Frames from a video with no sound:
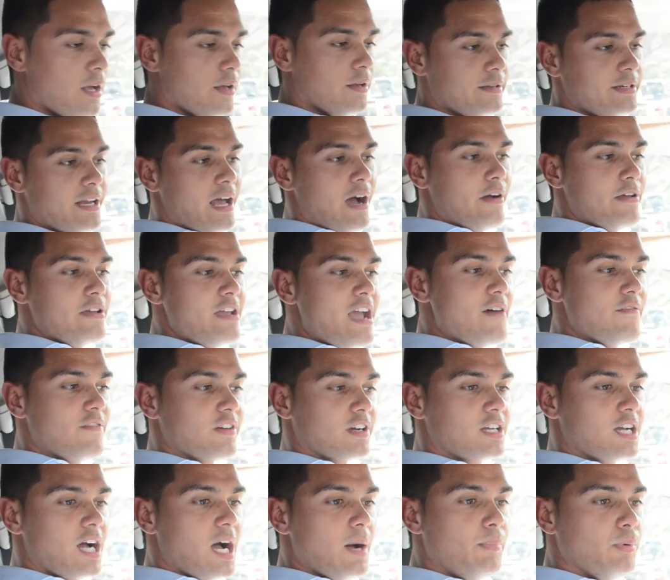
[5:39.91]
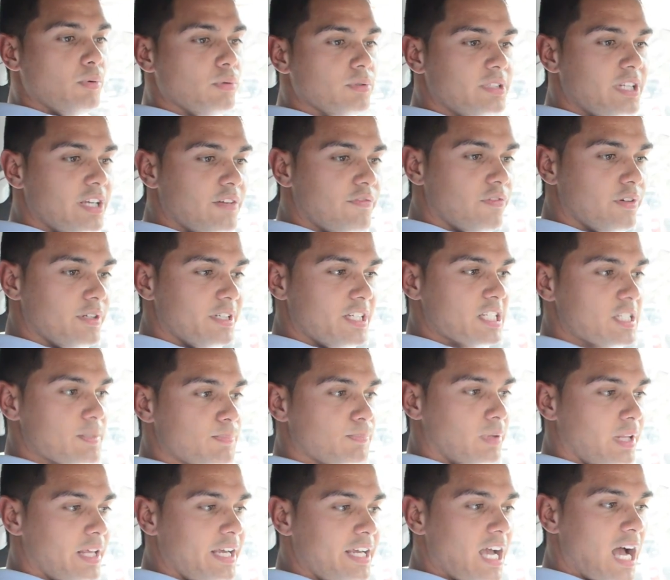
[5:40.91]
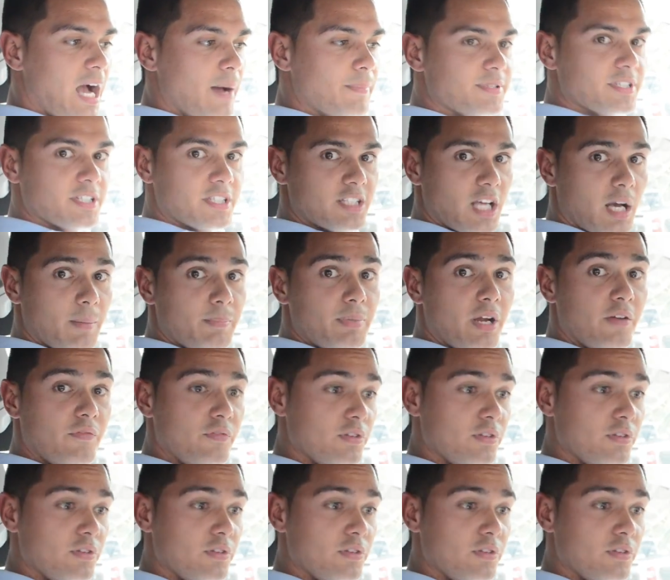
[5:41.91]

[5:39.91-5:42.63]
Now you have a couple different display options up here.